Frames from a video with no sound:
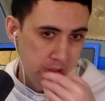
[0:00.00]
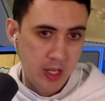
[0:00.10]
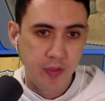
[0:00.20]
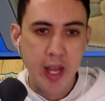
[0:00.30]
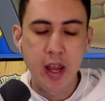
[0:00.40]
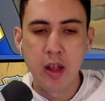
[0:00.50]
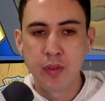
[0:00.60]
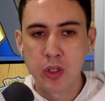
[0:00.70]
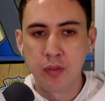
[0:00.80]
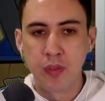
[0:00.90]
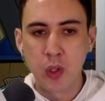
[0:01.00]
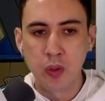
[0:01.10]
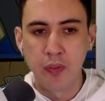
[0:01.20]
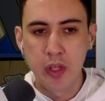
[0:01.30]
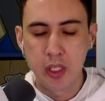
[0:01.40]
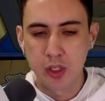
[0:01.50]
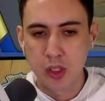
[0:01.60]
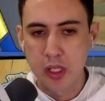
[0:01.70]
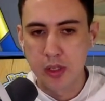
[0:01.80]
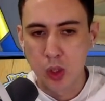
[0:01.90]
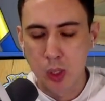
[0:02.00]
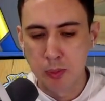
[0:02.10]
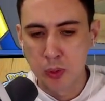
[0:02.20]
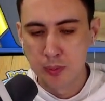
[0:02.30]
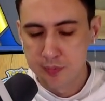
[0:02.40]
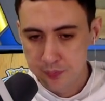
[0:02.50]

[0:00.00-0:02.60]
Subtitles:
If they ever evolve this, they're in trouble.